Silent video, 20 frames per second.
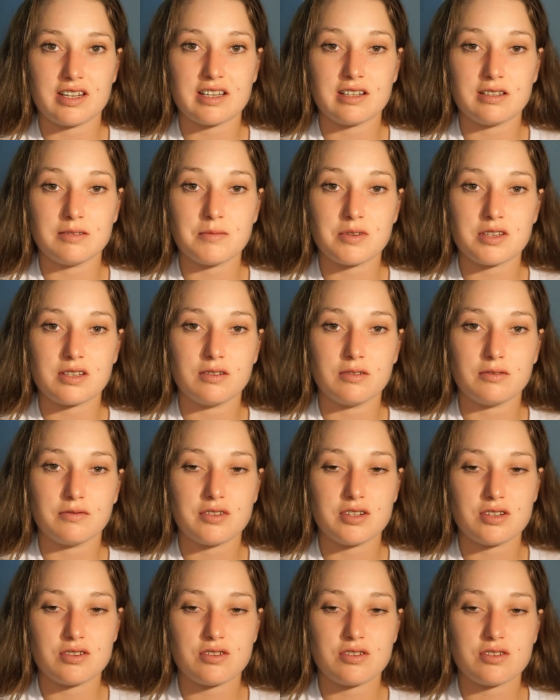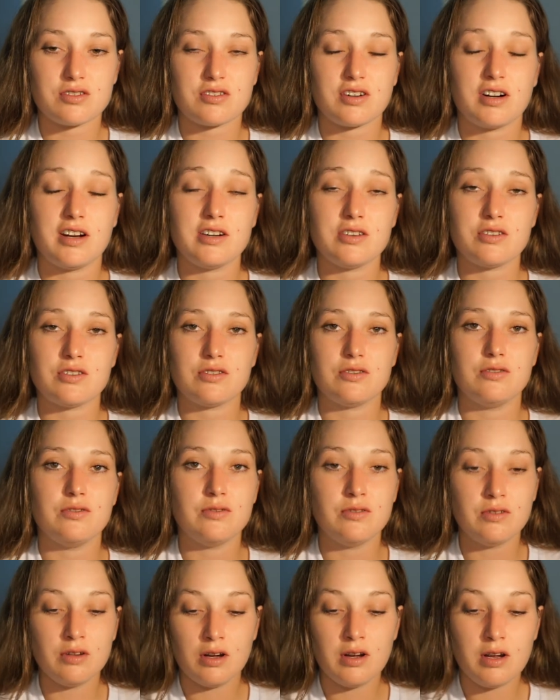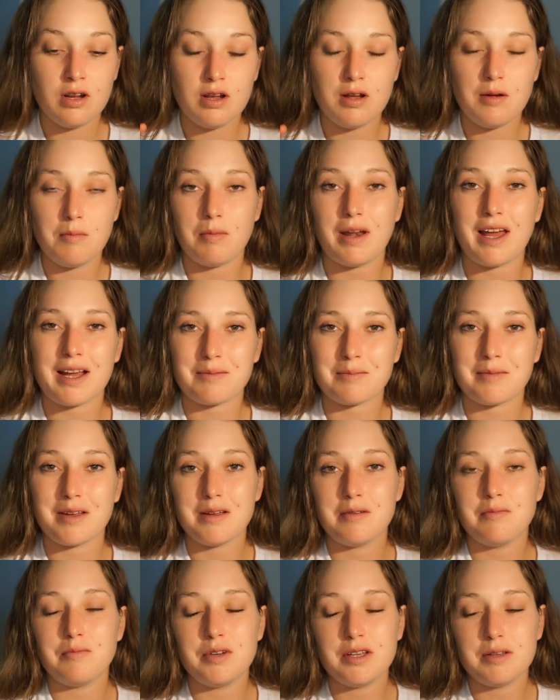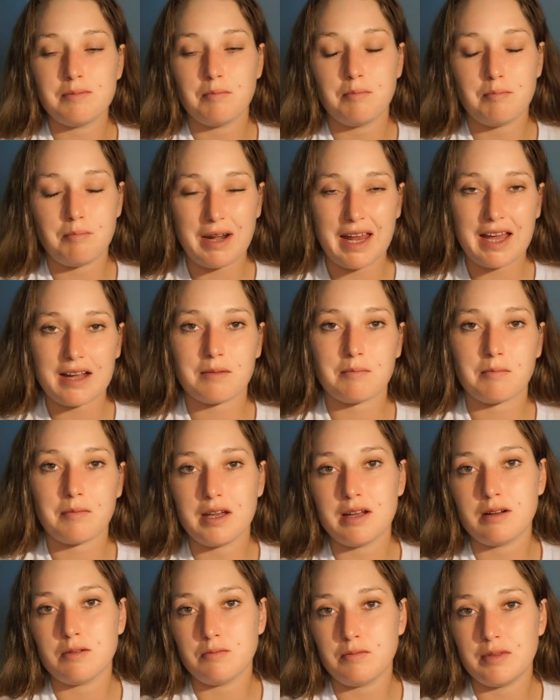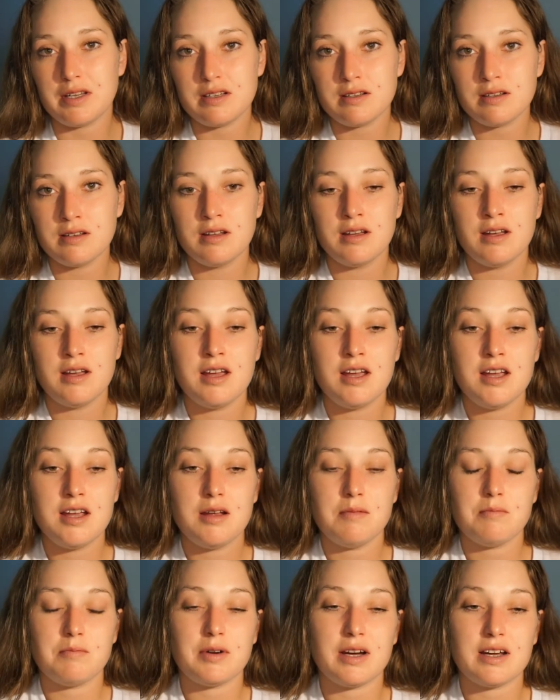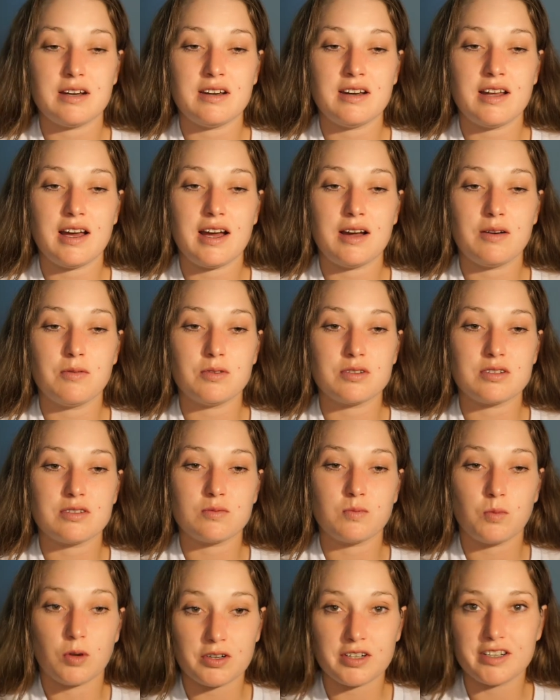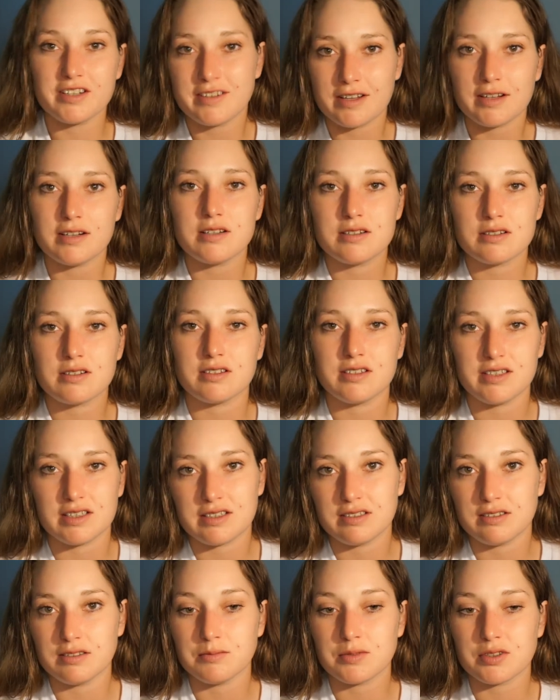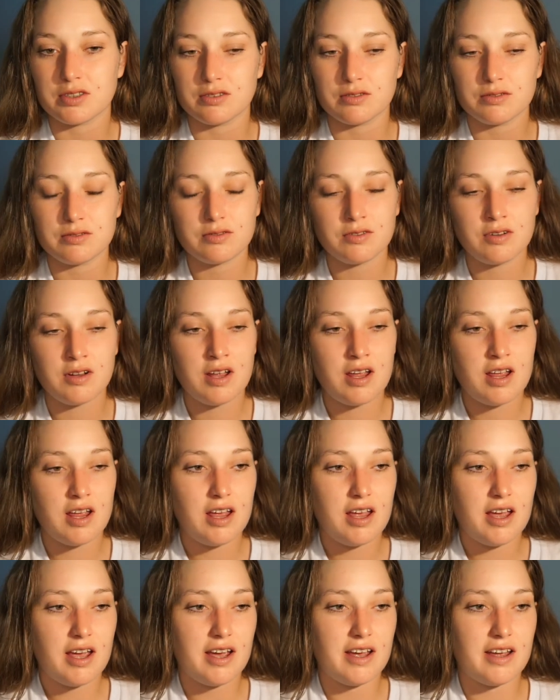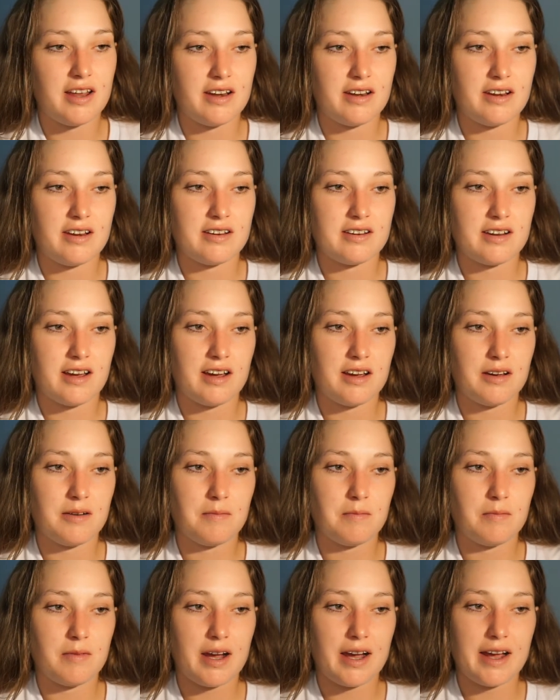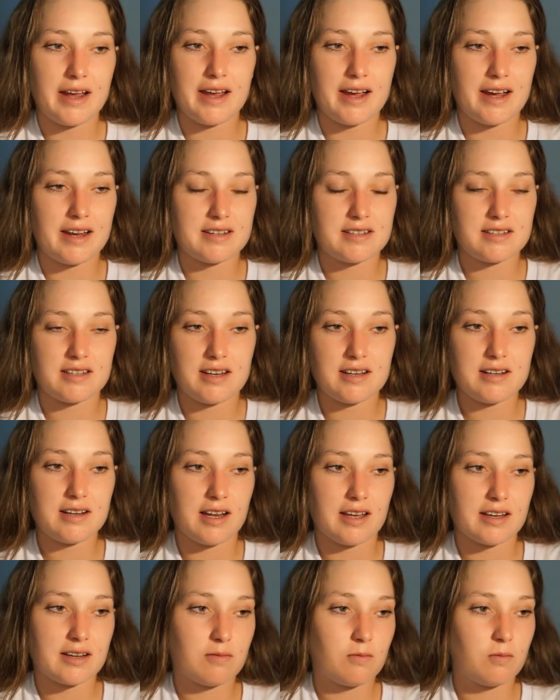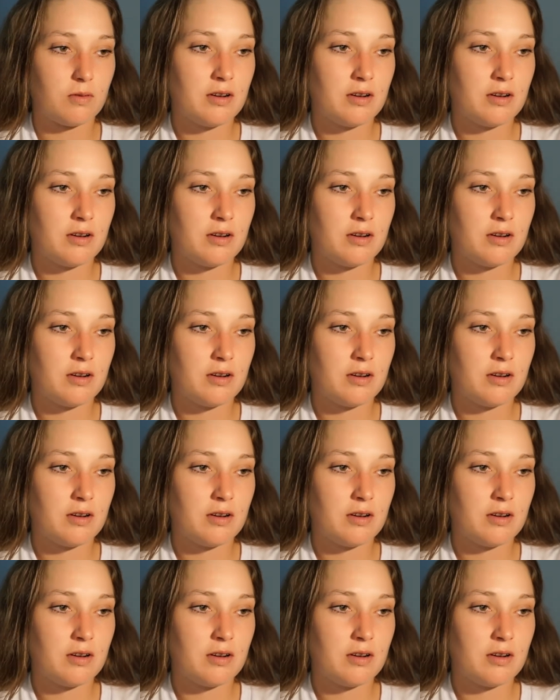kill himself, he's just trying to blackmail me, but I was worried that he's going to kill himself. And I said, like,